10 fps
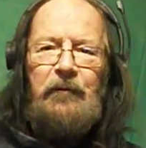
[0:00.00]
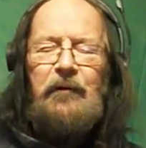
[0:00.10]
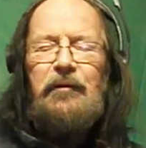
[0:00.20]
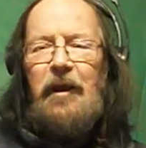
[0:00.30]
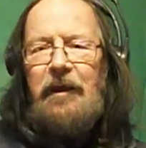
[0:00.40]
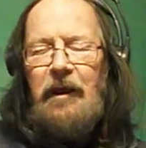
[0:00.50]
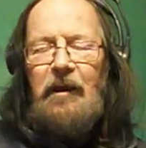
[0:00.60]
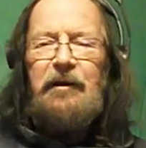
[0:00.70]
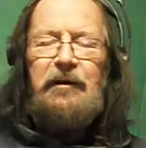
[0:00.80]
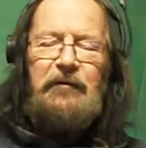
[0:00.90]
Just like
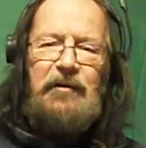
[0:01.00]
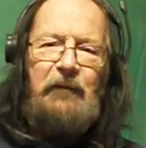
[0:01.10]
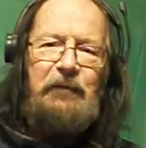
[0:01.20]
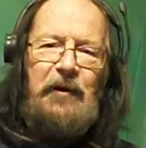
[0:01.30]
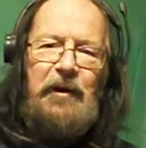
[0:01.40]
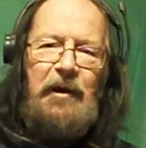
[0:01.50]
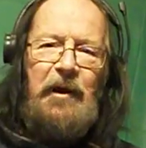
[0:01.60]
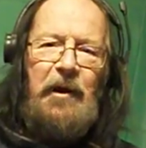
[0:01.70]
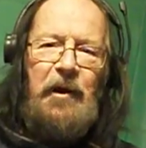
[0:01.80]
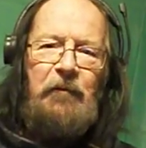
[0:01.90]
Alien Gypsy,
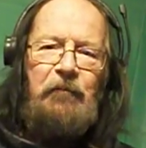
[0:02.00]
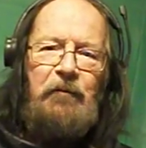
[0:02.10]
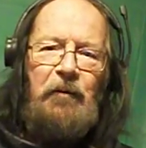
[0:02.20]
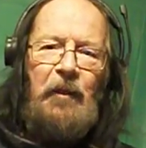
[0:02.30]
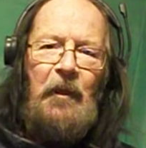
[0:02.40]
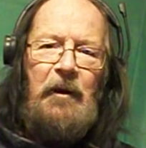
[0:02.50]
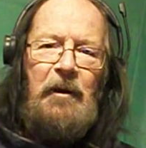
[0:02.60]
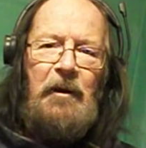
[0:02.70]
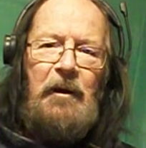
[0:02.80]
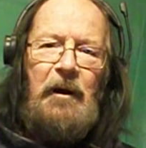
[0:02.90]

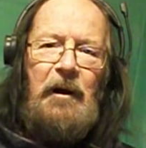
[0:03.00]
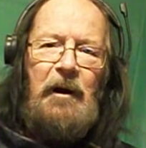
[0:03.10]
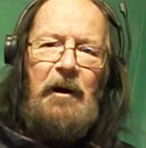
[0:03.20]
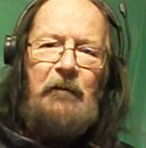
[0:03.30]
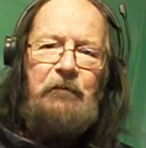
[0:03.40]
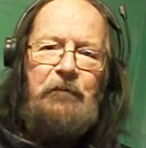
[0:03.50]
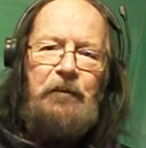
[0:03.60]
uh,